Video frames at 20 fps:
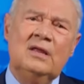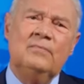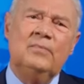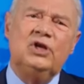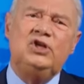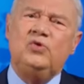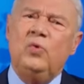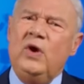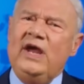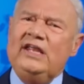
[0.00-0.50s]

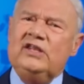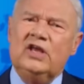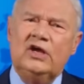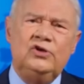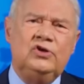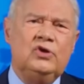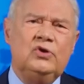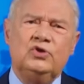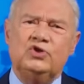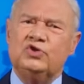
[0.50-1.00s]
Between the
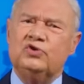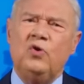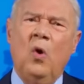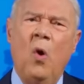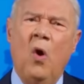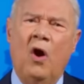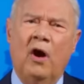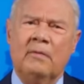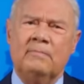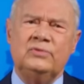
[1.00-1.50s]
two
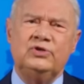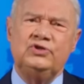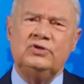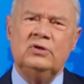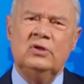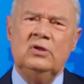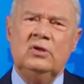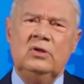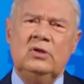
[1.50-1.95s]
storms,